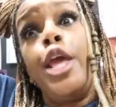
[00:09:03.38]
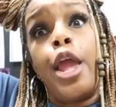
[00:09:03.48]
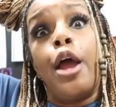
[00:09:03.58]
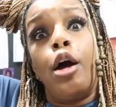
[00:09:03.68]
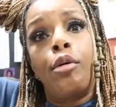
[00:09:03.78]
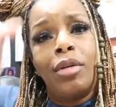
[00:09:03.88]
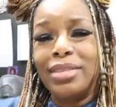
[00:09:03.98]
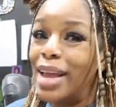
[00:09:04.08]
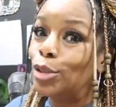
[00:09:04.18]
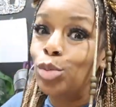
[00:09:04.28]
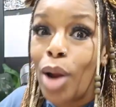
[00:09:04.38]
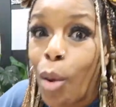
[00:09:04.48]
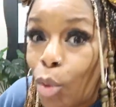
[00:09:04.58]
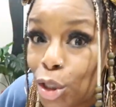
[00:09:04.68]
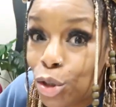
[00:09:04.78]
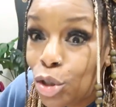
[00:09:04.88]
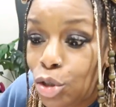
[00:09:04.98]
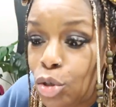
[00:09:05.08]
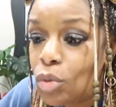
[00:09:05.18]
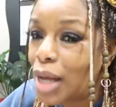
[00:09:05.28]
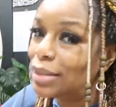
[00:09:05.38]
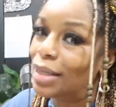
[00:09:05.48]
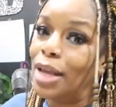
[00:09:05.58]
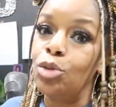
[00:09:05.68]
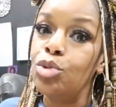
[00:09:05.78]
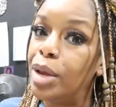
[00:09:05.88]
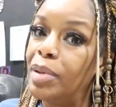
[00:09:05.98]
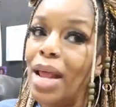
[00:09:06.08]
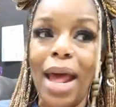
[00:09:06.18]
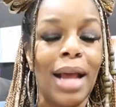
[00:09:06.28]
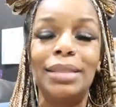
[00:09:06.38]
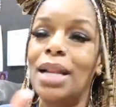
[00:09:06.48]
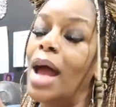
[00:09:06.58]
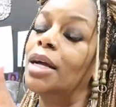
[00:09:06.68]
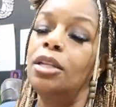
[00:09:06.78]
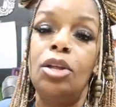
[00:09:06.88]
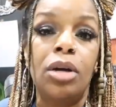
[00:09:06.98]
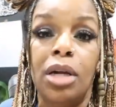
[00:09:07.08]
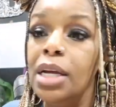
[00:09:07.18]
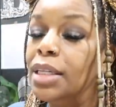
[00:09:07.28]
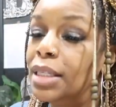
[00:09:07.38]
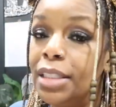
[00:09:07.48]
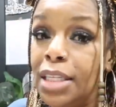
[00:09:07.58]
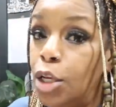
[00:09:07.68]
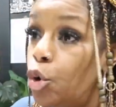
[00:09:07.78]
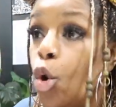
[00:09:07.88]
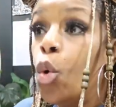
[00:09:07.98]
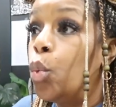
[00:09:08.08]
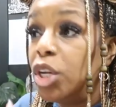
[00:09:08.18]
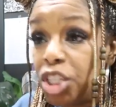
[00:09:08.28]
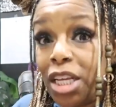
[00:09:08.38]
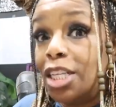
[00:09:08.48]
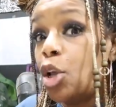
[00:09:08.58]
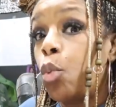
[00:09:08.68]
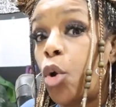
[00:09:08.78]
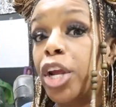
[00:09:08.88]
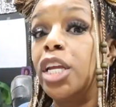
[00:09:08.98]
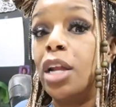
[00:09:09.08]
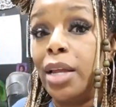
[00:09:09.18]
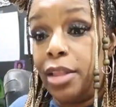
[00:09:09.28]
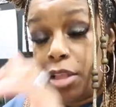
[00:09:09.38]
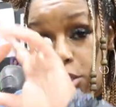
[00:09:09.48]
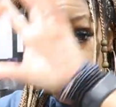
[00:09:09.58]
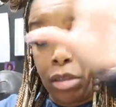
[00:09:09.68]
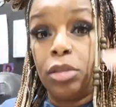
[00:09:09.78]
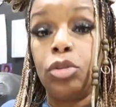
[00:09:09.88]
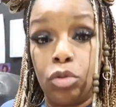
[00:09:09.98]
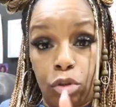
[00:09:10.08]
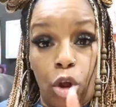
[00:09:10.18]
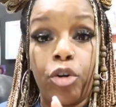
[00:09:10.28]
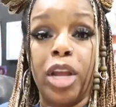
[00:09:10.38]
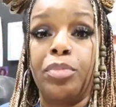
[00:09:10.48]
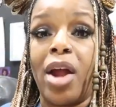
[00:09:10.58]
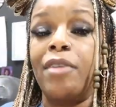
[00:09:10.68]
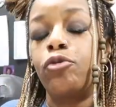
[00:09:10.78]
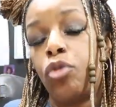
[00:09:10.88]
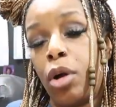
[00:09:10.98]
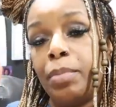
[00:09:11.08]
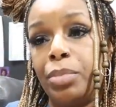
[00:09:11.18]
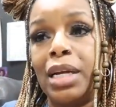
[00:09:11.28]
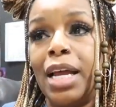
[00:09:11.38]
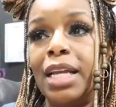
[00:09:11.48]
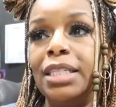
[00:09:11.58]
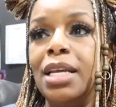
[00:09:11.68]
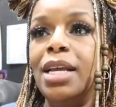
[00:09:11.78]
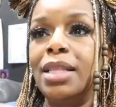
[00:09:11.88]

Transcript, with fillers: to there. That's what I want you to do. I said, Can you give me that? I said, I could look to see which kids are working on this little learning platform because